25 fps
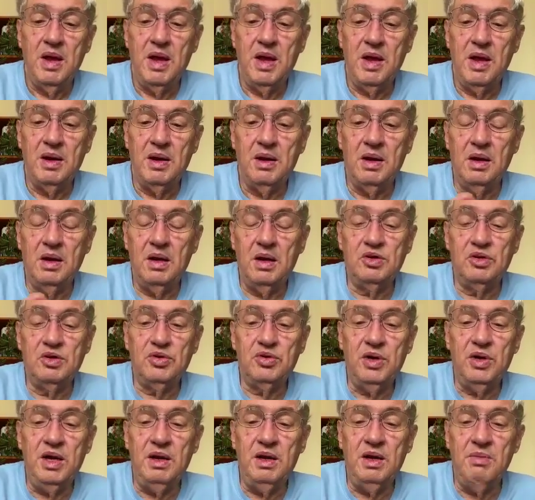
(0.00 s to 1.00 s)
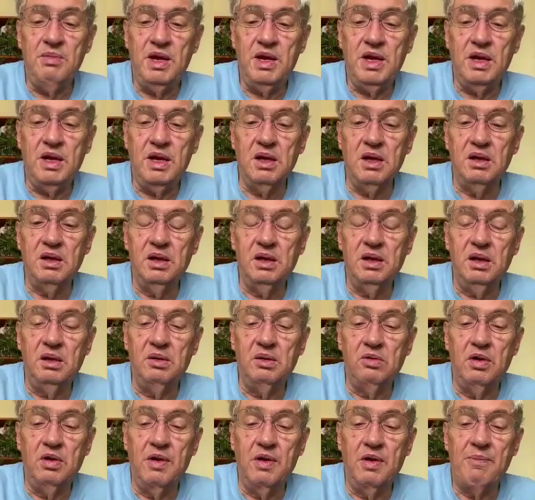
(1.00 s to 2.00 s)
And I'll try to make a
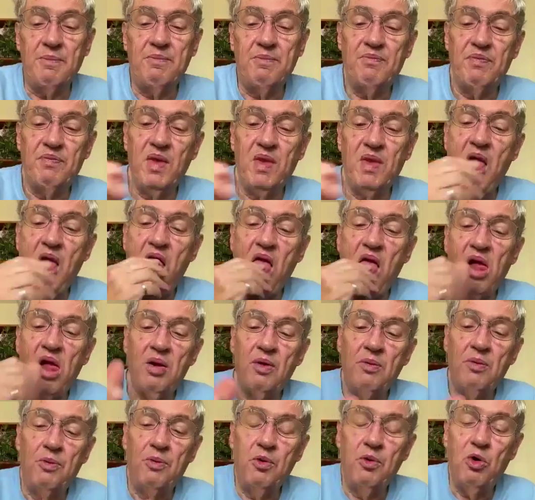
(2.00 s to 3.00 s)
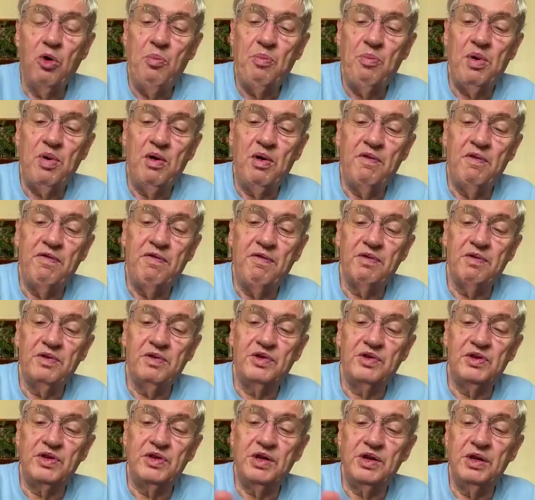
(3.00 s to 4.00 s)
little rope of
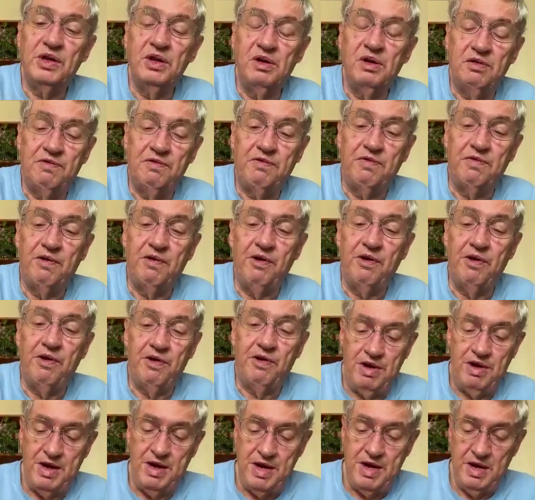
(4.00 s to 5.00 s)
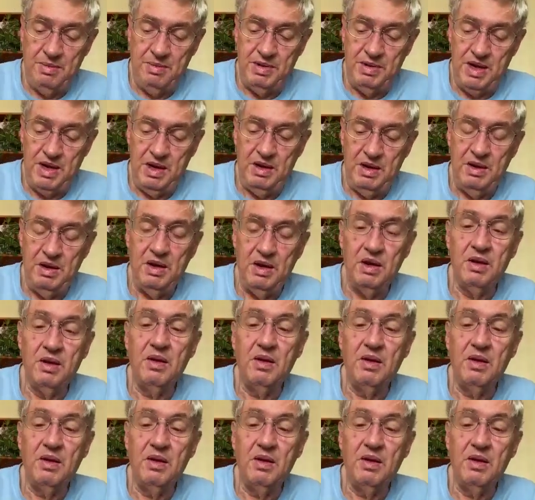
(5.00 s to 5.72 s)
seal fur dubbing.